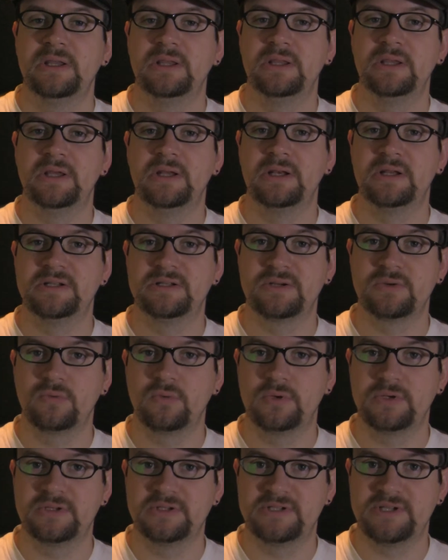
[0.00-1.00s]
then it's
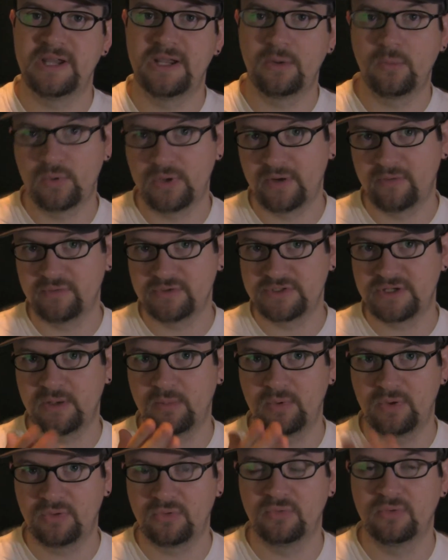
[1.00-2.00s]
going to take whatever's
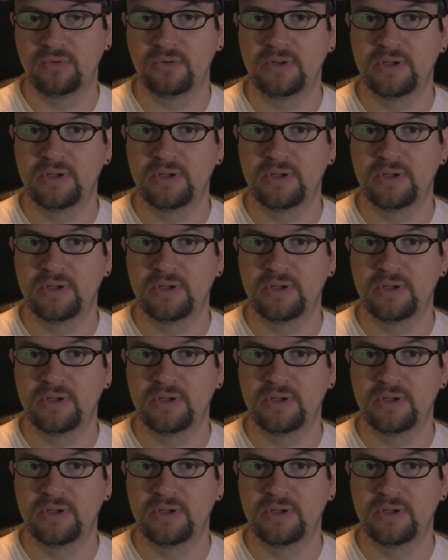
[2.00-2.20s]
coming through the